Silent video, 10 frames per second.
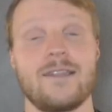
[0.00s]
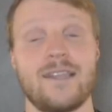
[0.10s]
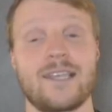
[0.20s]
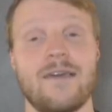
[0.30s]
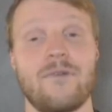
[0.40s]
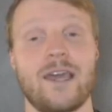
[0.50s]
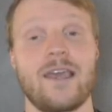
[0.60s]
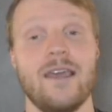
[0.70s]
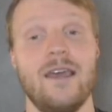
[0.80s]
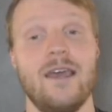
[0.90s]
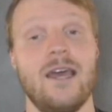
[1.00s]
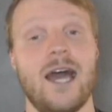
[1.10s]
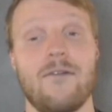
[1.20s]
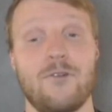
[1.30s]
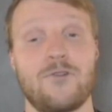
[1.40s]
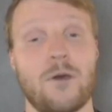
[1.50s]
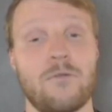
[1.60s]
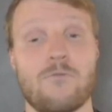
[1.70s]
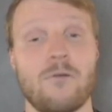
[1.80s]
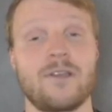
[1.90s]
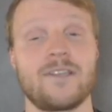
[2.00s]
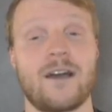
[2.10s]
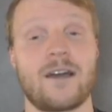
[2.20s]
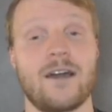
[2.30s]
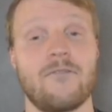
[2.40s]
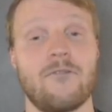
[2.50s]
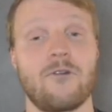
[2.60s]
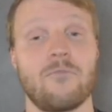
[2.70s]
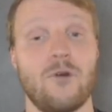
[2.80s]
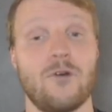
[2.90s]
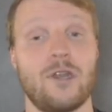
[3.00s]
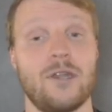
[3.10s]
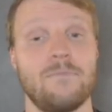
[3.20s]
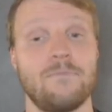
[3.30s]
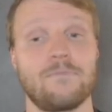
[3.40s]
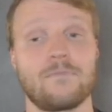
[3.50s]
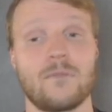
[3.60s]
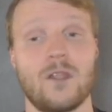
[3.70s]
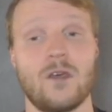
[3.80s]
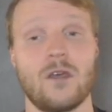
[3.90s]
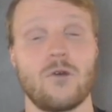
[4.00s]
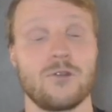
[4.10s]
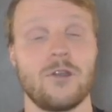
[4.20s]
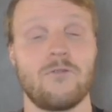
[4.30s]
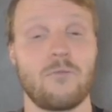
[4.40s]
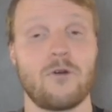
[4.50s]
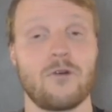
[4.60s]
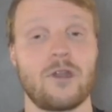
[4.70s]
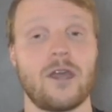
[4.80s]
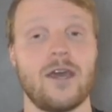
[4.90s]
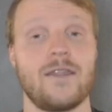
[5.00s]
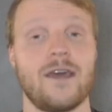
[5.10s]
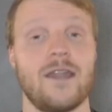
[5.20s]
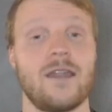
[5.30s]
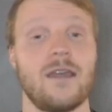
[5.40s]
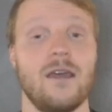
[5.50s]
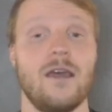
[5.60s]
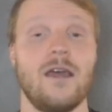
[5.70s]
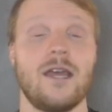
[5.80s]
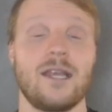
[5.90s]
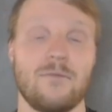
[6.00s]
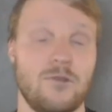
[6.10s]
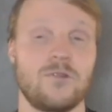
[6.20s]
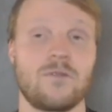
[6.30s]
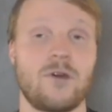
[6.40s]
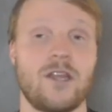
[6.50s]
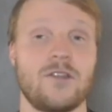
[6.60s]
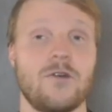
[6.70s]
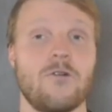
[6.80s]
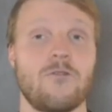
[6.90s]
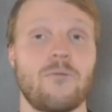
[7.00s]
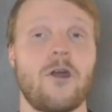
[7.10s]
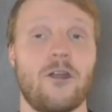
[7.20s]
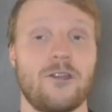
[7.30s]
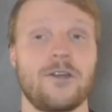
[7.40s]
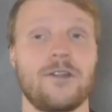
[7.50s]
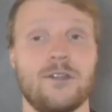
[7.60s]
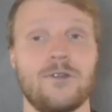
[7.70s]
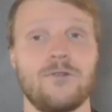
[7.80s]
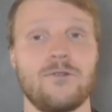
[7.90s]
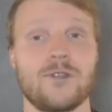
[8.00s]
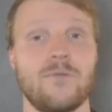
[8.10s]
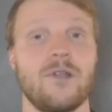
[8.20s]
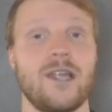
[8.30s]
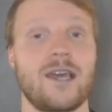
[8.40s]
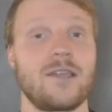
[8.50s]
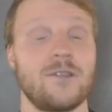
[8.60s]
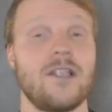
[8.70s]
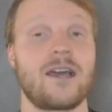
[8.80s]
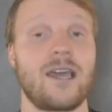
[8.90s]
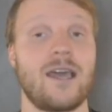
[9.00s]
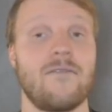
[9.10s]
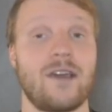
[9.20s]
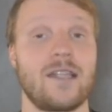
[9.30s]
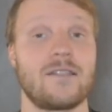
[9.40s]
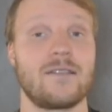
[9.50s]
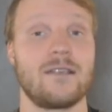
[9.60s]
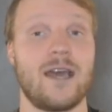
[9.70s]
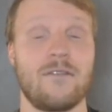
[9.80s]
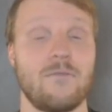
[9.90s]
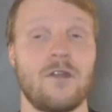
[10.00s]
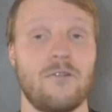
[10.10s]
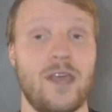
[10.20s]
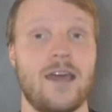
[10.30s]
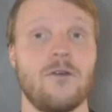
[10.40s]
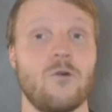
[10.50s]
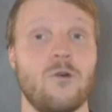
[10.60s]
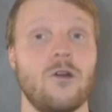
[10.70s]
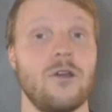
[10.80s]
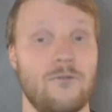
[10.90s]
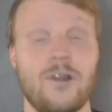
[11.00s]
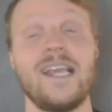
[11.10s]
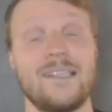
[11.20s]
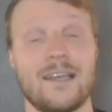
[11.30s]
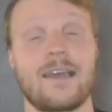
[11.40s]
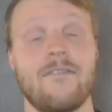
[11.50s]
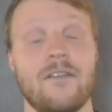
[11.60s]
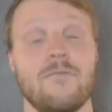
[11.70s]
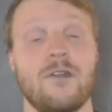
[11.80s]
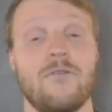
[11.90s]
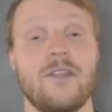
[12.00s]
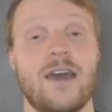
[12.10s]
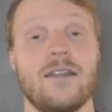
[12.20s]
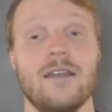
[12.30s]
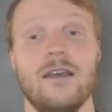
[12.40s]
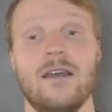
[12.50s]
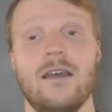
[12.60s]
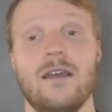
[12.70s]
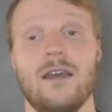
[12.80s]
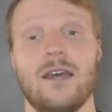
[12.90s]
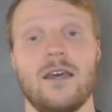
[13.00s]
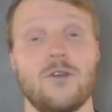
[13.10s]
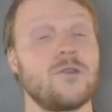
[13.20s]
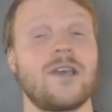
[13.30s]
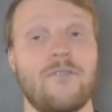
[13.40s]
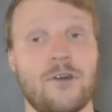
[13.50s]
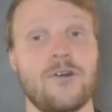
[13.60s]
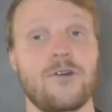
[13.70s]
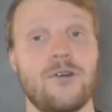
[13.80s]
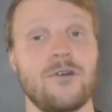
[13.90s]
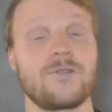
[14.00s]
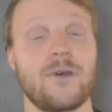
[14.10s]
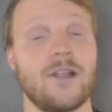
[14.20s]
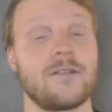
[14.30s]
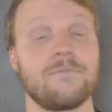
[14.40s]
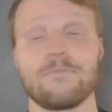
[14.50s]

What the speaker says: this game week, I would drop probably Saka for Bowen or Son for Bowen, and then use the money to go from Archer to someone like Solanke if I had the money for that, or for Isak if I had the money for that. You also have Nkunku as well.